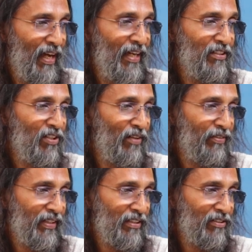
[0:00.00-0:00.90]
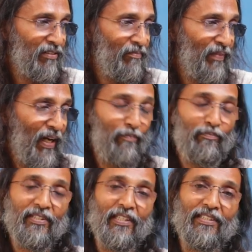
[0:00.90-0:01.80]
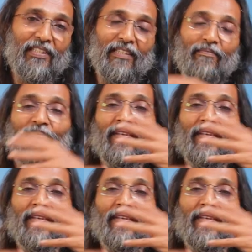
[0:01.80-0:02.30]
and sufferings. Upsurging.